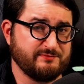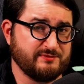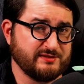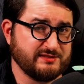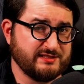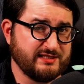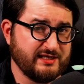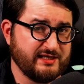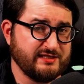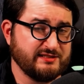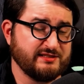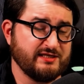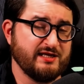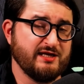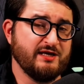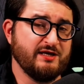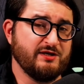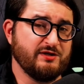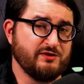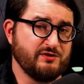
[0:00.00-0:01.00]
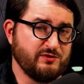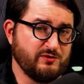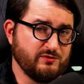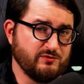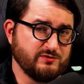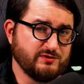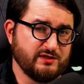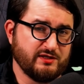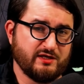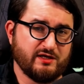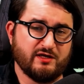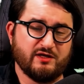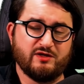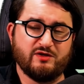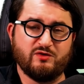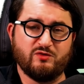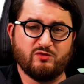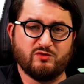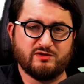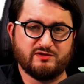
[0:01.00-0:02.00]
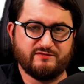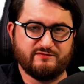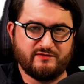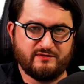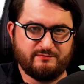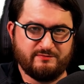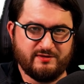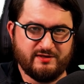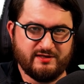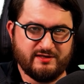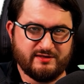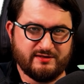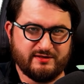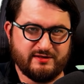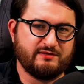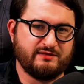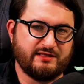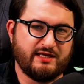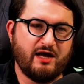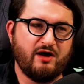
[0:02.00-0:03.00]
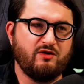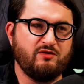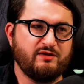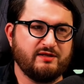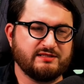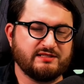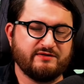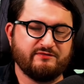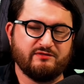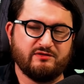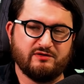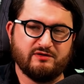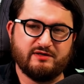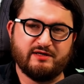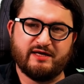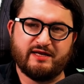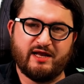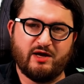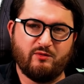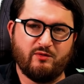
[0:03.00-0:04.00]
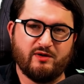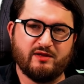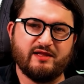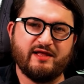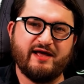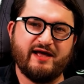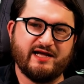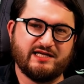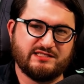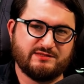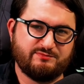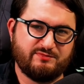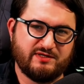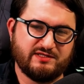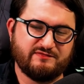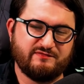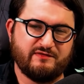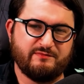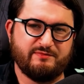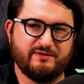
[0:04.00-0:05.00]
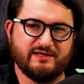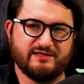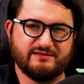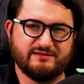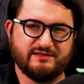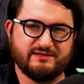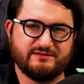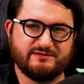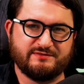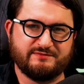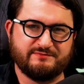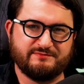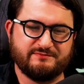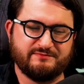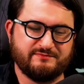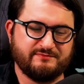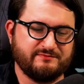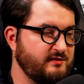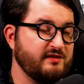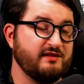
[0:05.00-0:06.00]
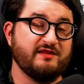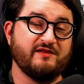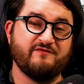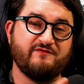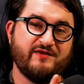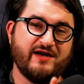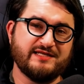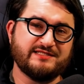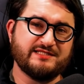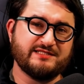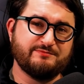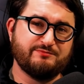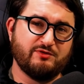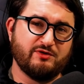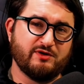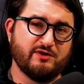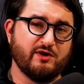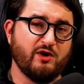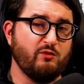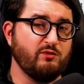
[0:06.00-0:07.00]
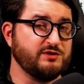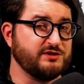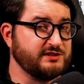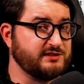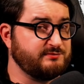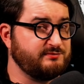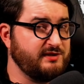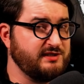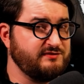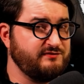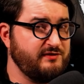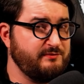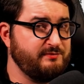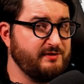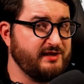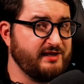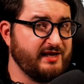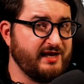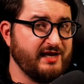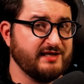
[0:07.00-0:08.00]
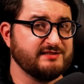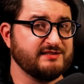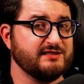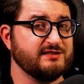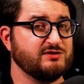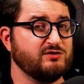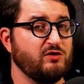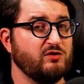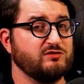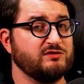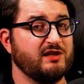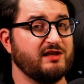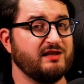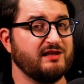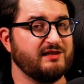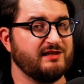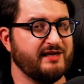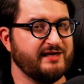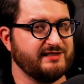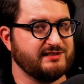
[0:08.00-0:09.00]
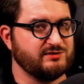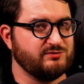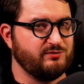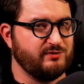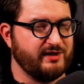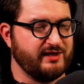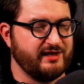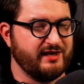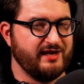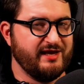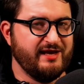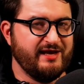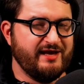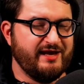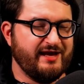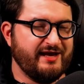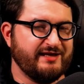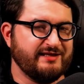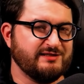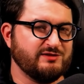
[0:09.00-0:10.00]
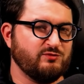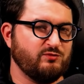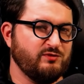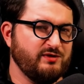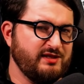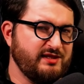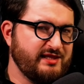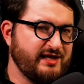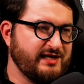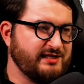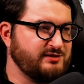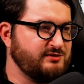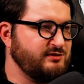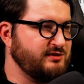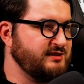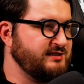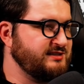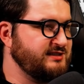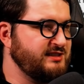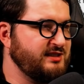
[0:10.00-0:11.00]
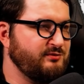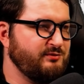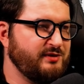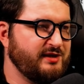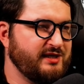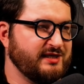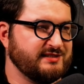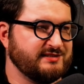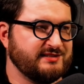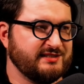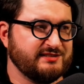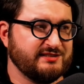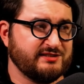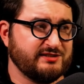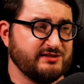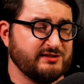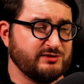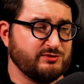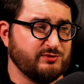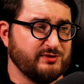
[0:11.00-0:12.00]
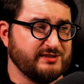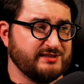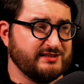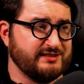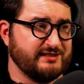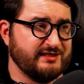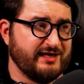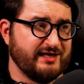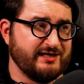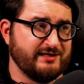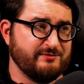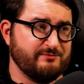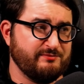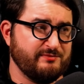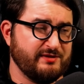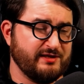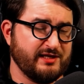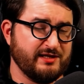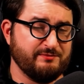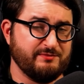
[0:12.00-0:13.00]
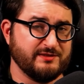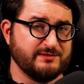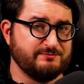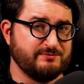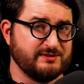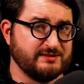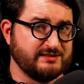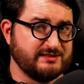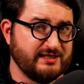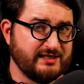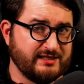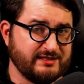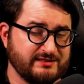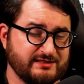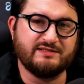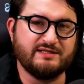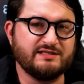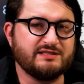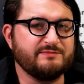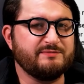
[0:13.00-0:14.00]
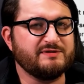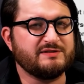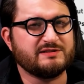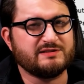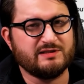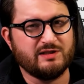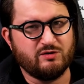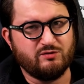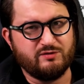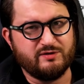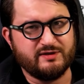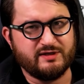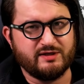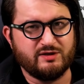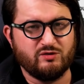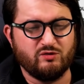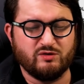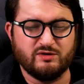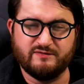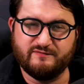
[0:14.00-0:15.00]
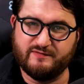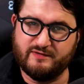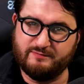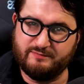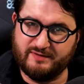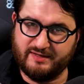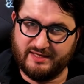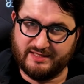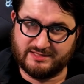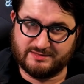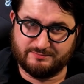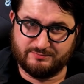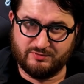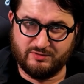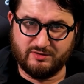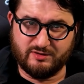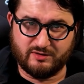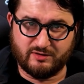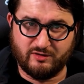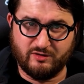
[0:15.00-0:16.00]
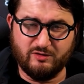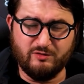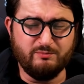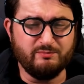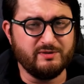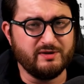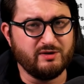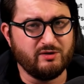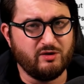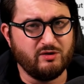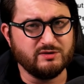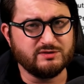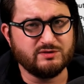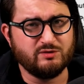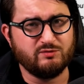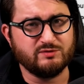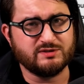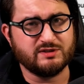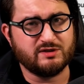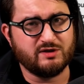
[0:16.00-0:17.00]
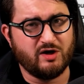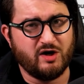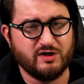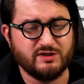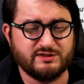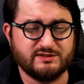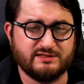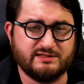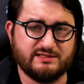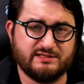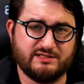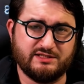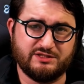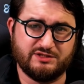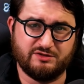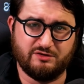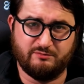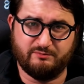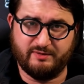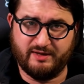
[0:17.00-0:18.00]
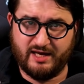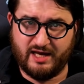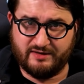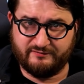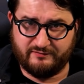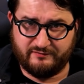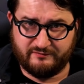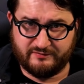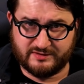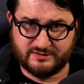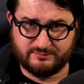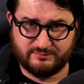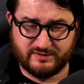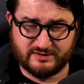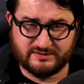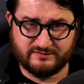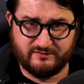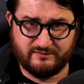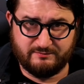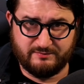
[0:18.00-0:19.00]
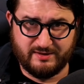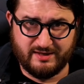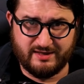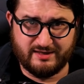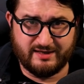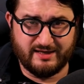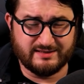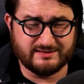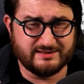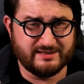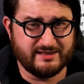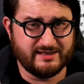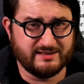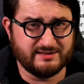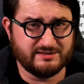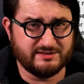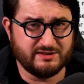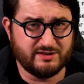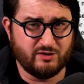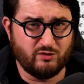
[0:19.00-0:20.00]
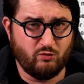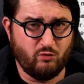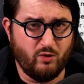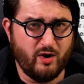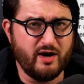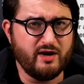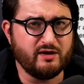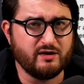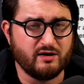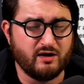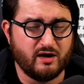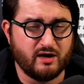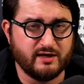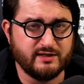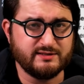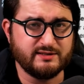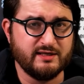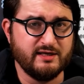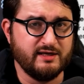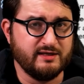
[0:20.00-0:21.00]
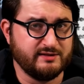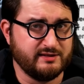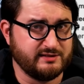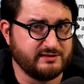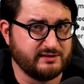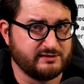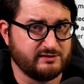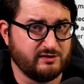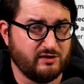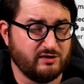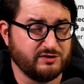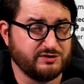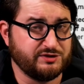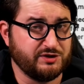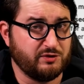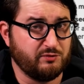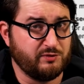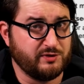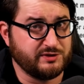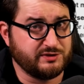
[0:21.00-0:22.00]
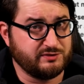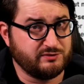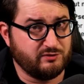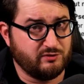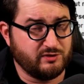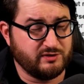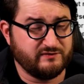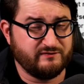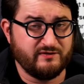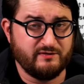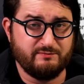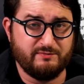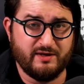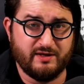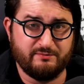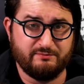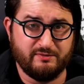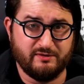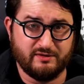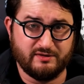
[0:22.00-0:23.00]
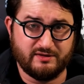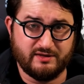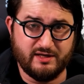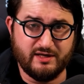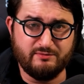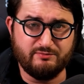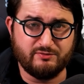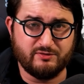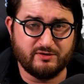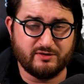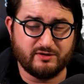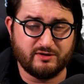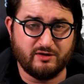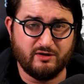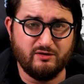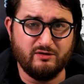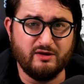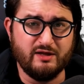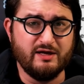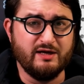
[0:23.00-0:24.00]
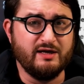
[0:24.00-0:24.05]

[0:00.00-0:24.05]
per second using NordVPN. Now let's have a look at how well ExpressVPN does. The fastest protocol which ExpressVPN has is called Lightway, and with that you can see that we get 629 megabits per second. It's a bit slower than NordVPN's protocol, but it also was a conscious decision on behalf of ExpressVPN, as they consider WireGuard, the technology on which NordVPN built their protocol,